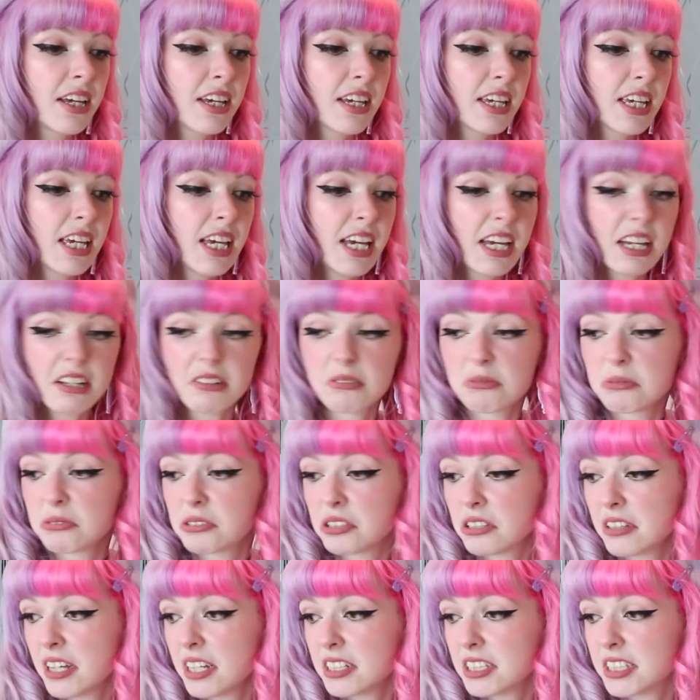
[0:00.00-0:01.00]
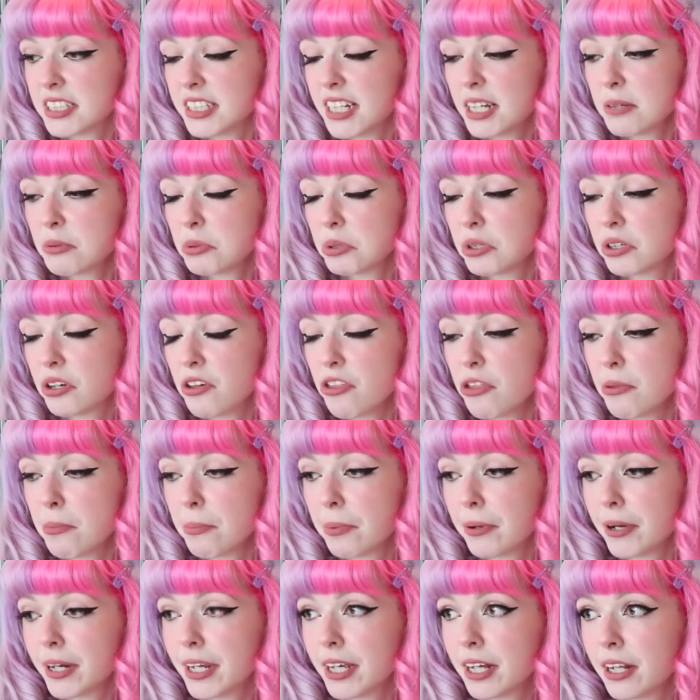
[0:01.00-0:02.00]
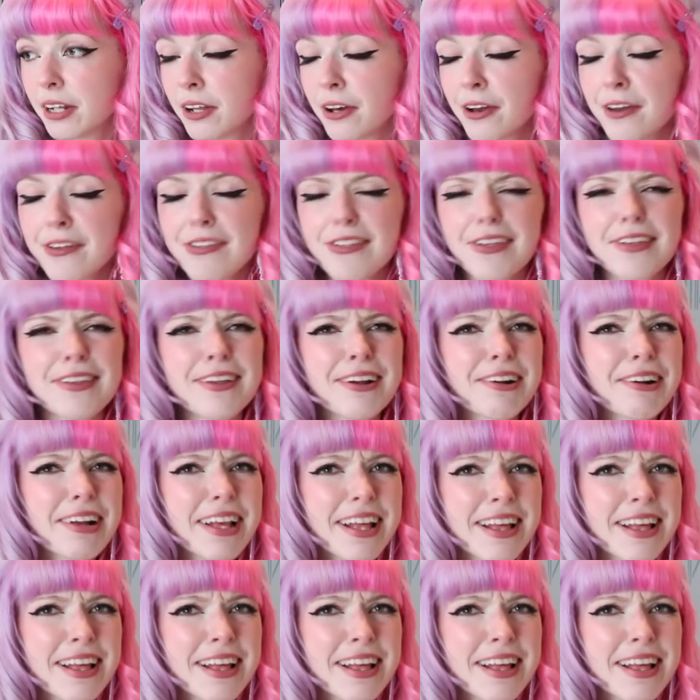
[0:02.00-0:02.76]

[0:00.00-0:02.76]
yeah we'll do that today we'll look at some pretty clothes and there